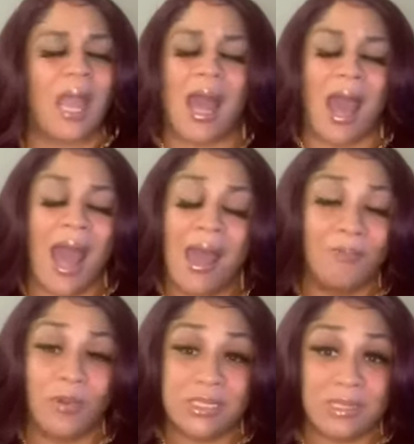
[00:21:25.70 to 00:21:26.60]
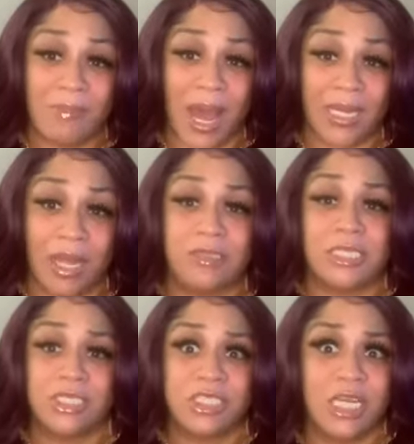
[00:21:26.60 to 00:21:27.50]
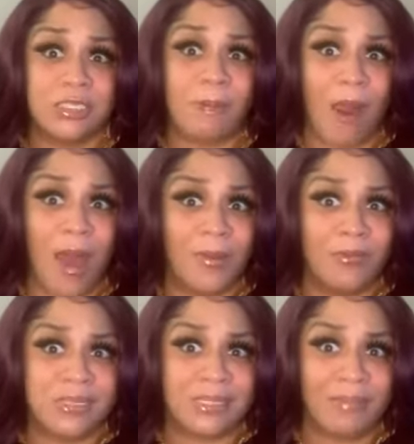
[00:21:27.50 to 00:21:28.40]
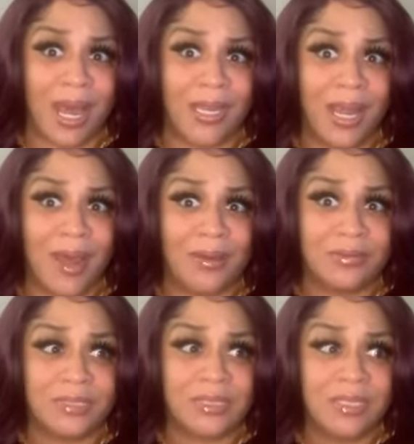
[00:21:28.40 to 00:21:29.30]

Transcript: I'm with somebody else. She's probably with somebody else.